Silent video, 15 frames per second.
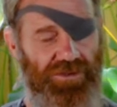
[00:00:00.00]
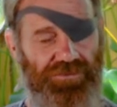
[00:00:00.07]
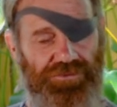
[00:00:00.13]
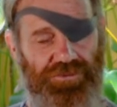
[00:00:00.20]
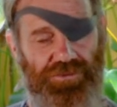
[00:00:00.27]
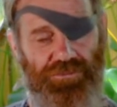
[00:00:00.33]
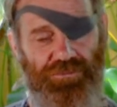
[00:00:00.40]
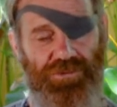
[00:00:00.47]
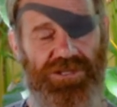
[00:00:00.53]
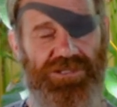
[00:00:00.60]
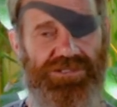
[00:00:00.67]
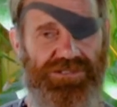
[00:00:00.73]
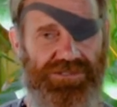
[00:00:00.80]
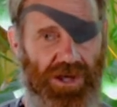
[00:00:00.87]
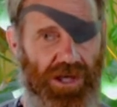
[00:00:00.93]
through
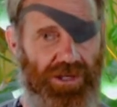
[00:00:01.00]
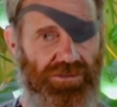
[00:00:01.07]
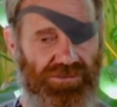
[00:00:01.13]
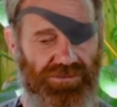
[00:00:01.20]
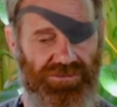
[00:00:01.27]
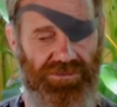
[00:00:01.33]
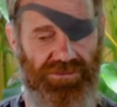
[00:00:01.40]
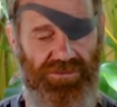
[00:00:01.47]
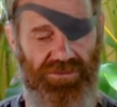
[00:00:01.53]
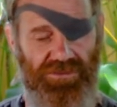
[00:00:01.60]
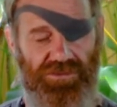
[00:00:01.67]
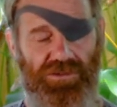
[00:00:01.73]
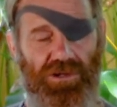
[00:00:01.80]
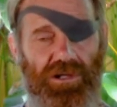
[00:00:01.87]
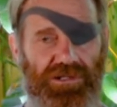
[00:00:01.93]
recycled
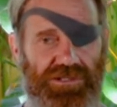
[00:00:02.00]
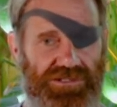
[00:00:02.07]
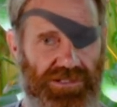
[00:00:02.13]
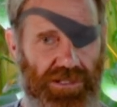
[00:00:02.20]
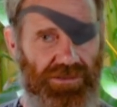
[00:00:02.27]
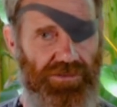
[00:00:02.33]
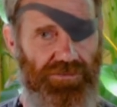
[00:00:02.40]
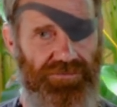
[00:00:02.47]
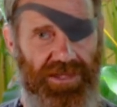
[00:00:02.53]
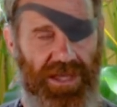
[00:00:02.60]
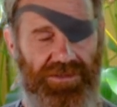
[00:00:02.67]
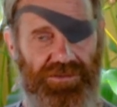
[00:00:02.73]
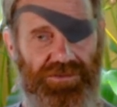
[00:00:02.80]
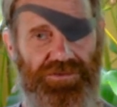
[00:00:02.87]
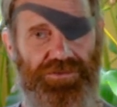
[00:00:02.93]
knowledge that you've
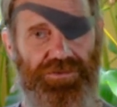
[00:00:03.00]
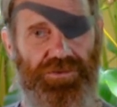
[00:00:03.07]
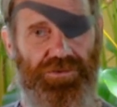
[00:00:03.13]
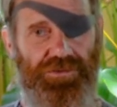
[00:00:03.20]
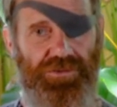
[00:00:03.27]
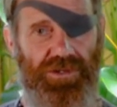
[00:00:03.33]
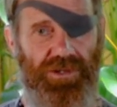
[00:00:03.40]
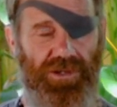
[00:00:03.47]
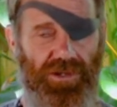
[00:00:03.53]
gathered through